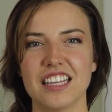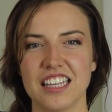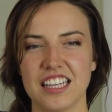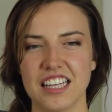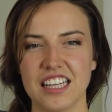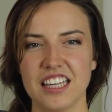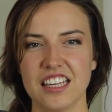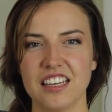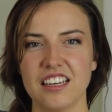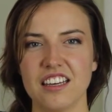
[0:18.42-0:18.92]

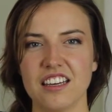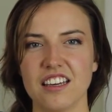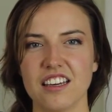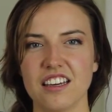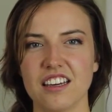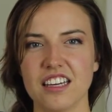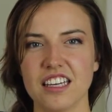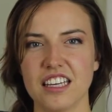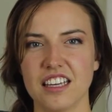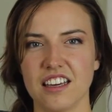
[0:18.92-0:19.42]
He
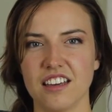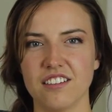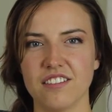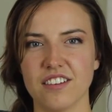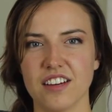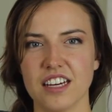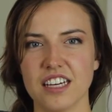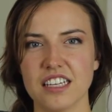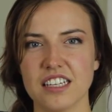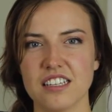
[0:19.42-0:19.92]
gave
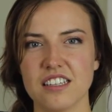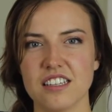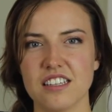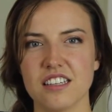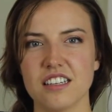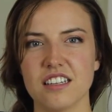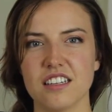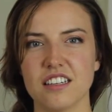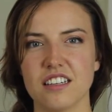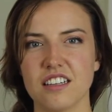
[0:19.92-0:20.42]
us
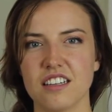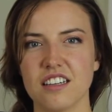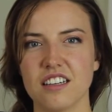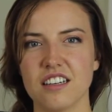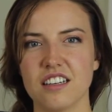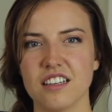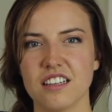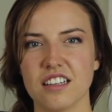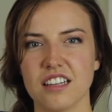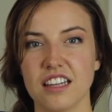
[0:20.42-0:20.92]

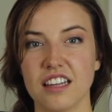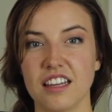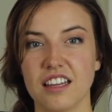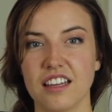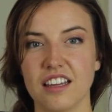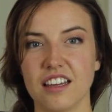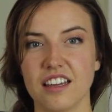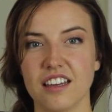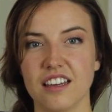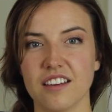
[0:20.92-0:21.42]

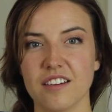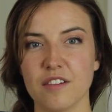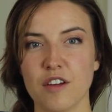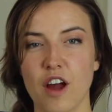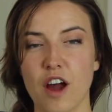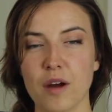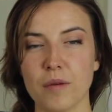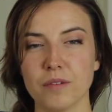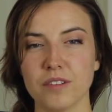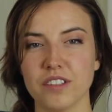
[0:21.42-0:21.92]
the
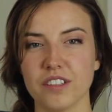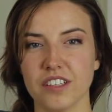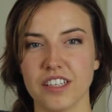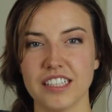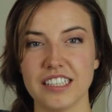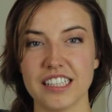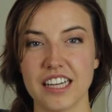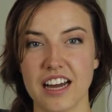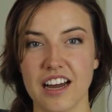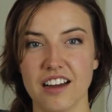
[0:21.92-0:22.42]

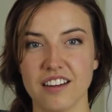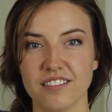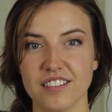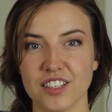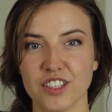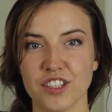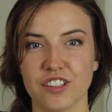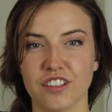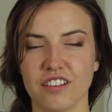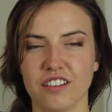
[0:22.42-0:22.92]
opportunity to have
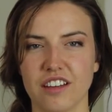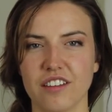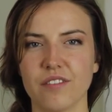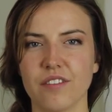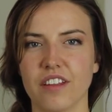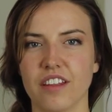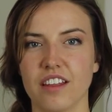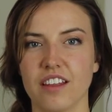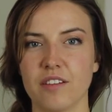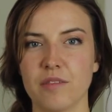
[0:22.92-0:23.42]
eternal life
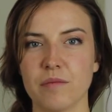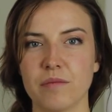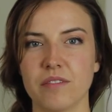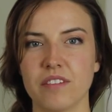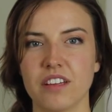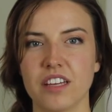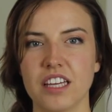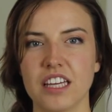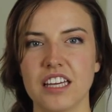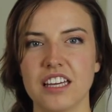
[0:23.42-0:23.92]
with Him.
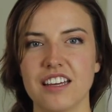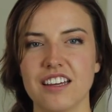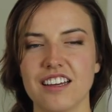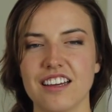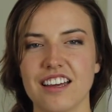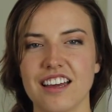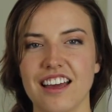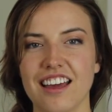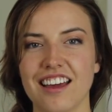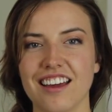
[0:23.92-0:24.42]

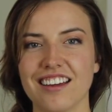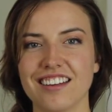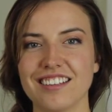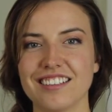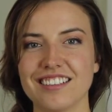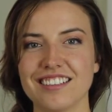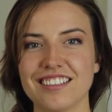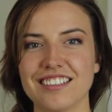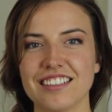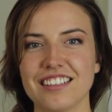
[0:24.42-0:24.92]

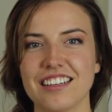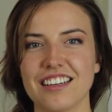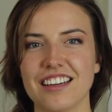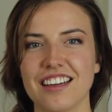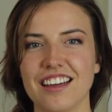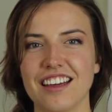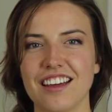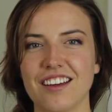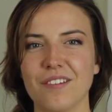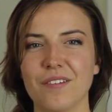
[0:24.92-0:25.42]
And
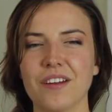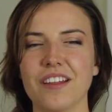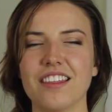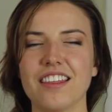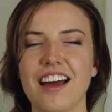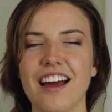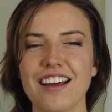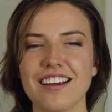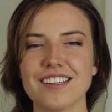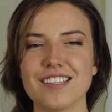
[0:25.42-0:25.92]
with
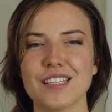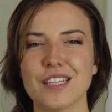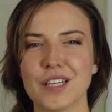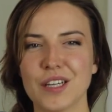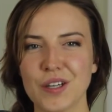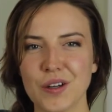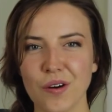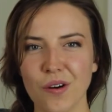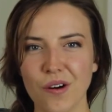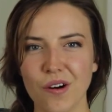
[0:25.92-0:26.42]
that as the
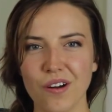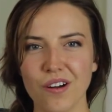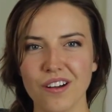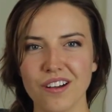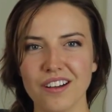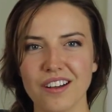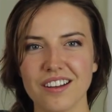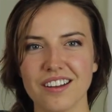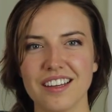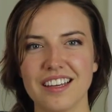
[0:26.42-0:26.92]

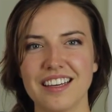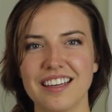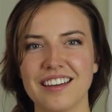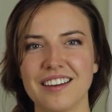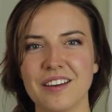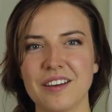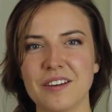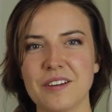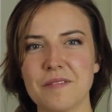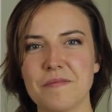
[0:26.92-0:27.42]
goal,
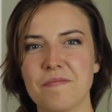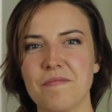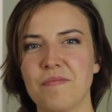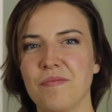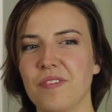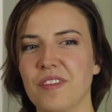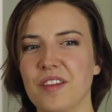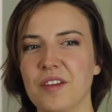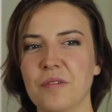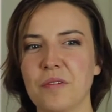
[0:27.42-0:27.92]
He
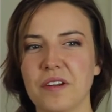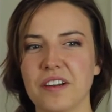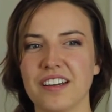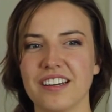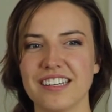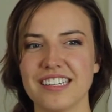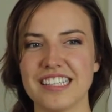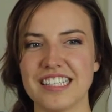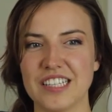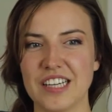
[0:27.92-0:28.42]
wanted
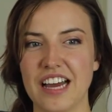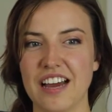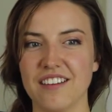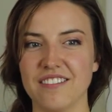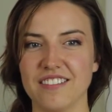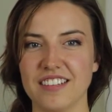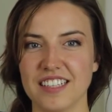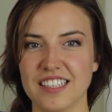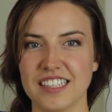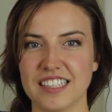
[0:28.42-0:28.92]
us to
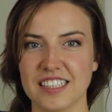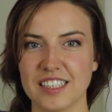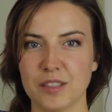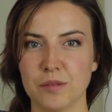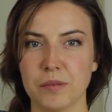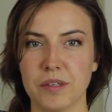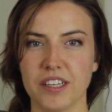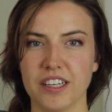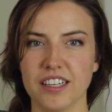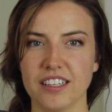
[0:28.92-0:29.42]
have this
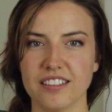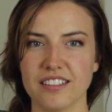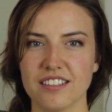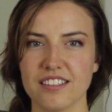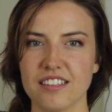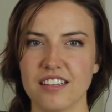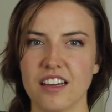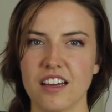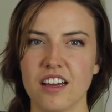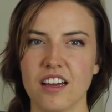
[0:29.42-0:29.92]
experience
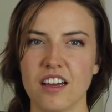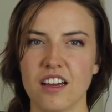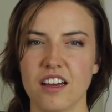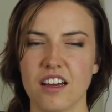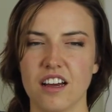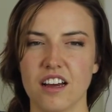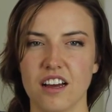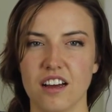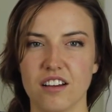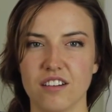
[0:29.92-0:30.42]

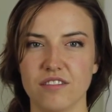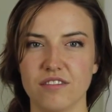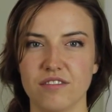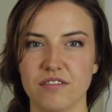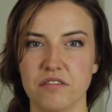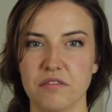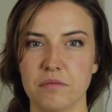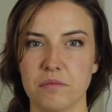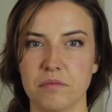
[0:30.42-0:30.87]
of